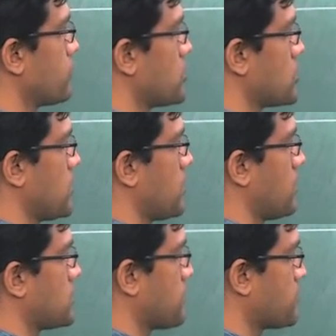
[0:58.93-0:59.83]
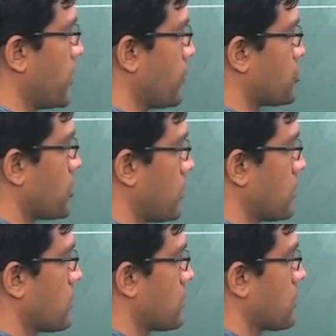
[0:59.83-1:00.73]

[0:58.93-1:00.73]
which is a substitution.